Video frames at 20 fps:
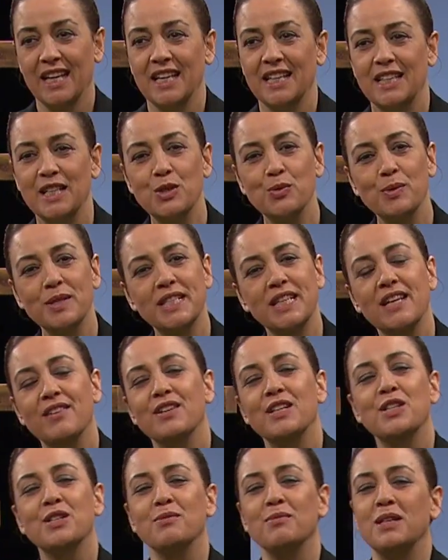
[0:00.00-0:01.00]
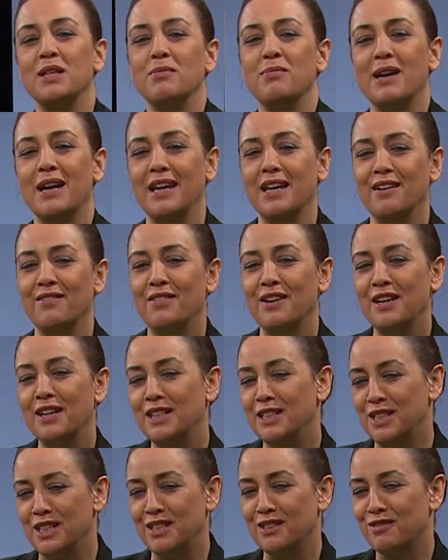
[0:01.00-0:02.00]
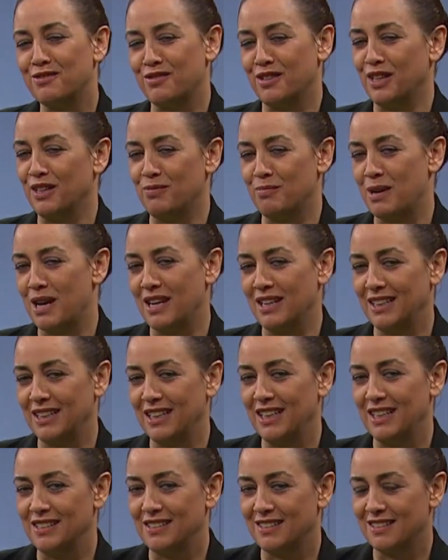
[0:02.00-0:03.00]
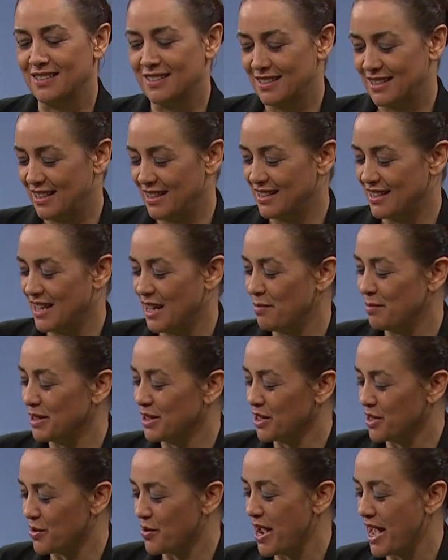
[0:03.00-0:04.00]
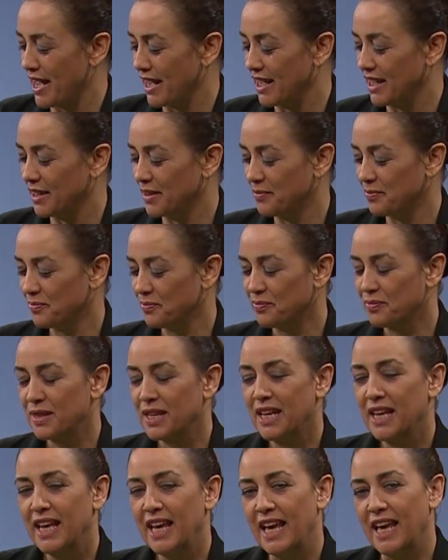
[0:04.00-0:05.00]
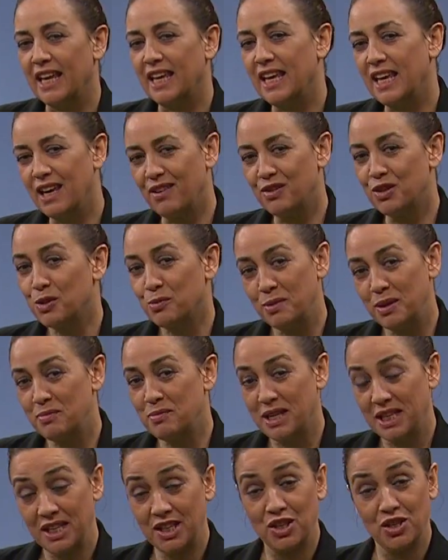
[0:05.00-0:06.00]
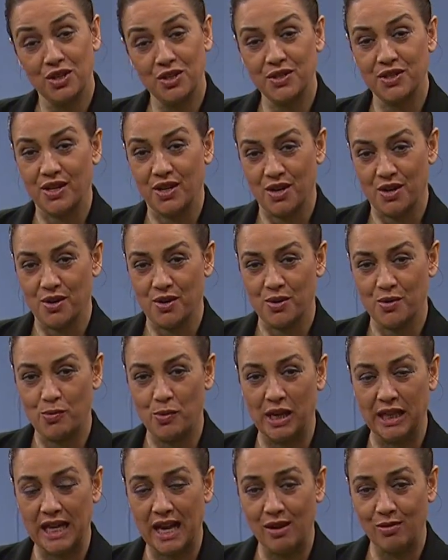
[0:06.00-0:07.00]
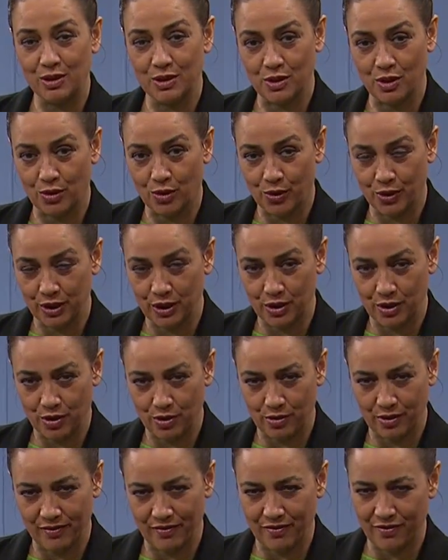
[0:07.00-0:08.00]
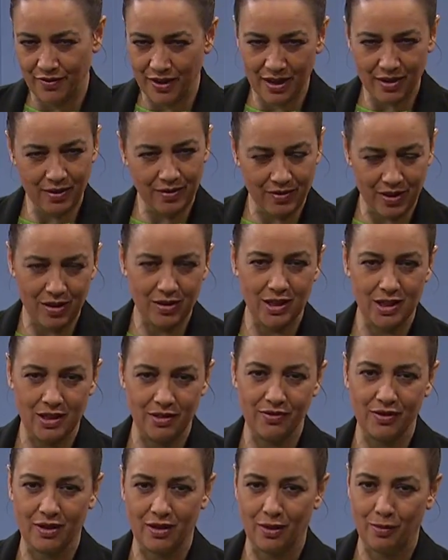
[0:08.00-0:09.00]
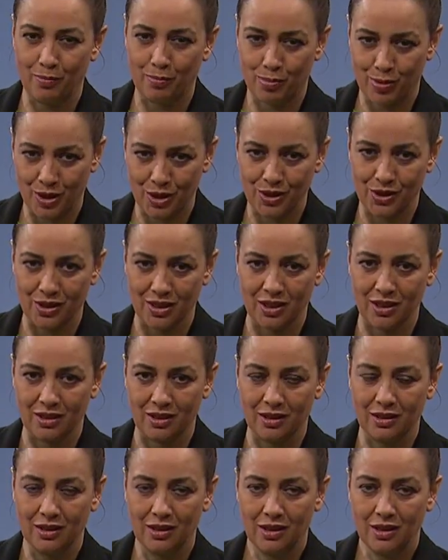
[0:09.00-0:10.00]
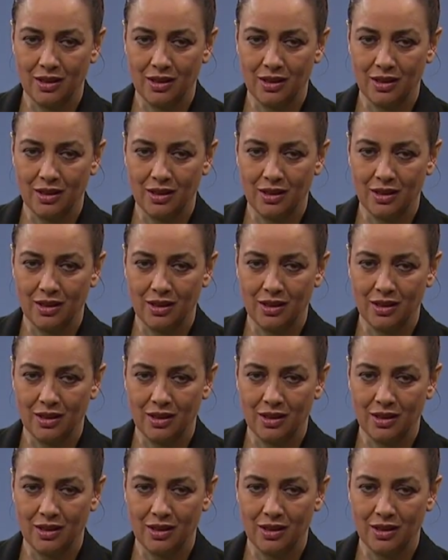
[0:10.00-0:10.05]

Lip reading: This was given to me by a very dear friend of mine. His name is Greg. And he gave it to me many years ago while I was going through a very, very difficult personal